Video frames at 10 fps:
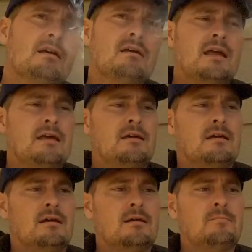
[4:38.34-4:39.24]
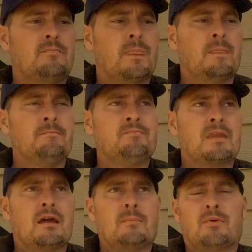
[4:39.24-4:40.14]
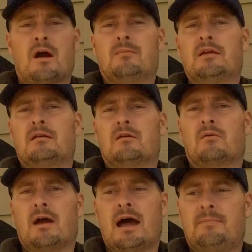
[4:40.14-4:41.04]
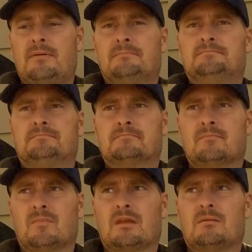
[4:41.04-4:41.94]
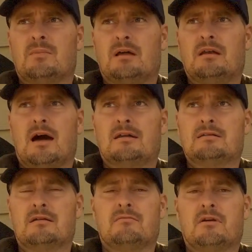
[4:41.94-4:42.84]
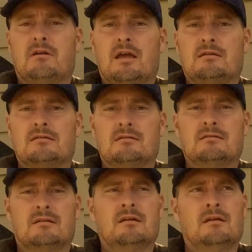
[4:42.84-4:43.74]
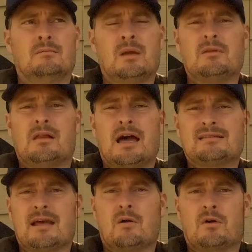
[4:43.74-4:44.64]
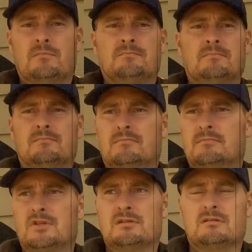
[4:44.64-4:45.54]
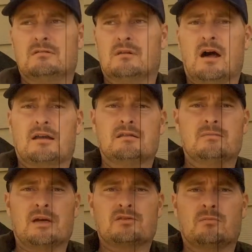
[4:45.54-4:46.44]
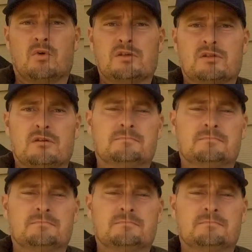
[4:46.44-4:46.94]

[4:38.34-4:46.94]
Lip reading: And I'm probably going to wrap, but not until the very end. Maybe the last hour. Just lock in some extra moisture.